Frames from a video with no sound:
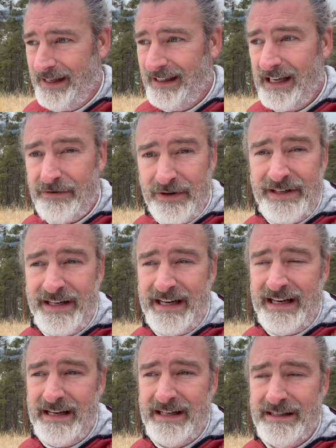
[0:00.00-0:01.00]

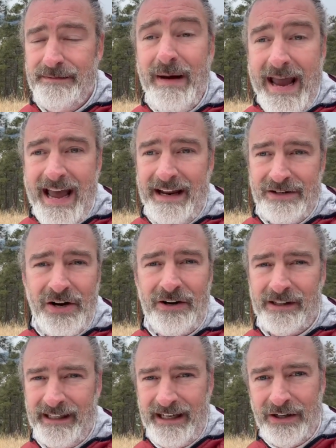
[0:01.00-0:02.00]
Electricity demand is
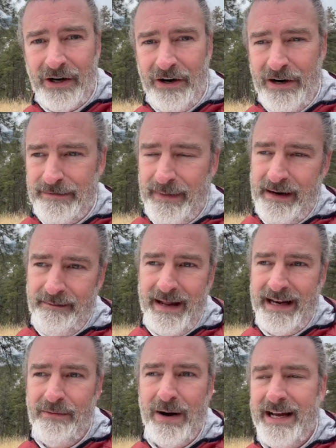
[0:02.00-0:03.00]
hardly encouraged, but in
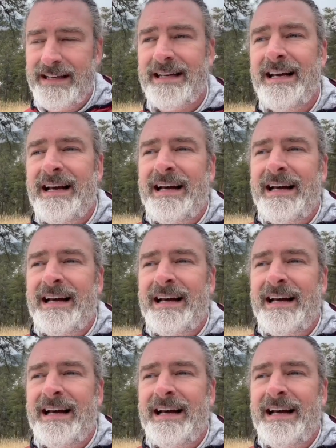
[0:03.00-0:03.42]
many ways,